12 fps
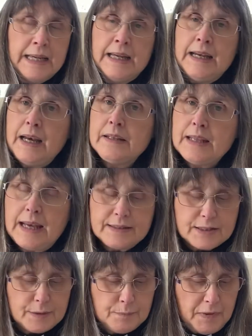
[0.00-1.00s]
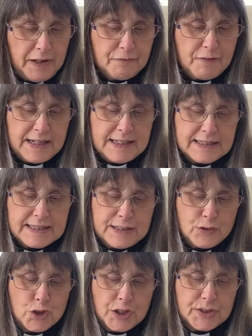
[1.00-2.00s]
And that, my friends,
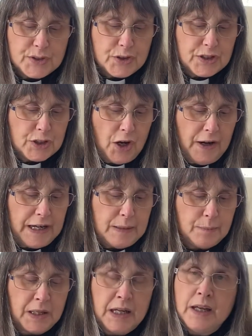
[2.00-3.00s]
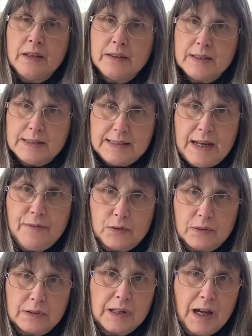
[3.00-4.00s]
is just the time the
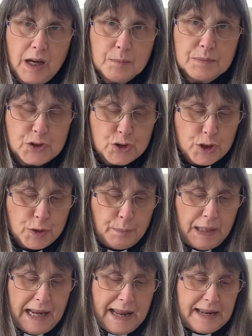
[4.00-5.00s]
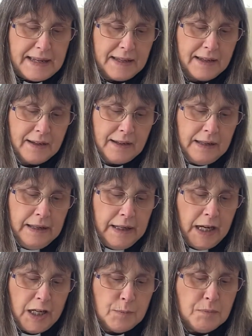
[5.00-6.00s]
devil comes to play.
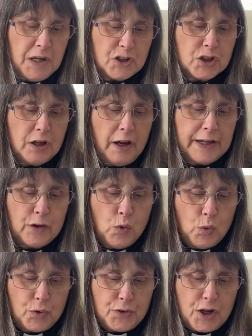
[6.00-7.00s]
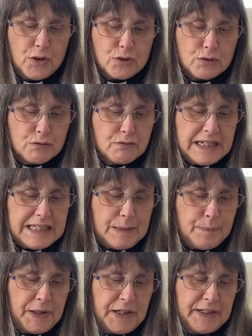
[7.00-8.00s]
And much like all those greedy
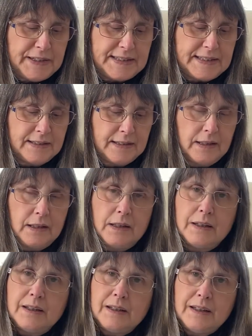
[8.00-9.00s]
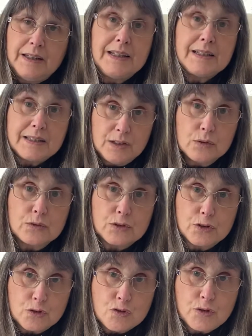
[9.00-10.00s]
birds, he steals
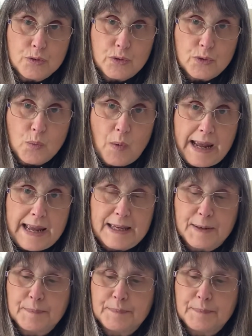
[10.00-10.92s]
the truth away.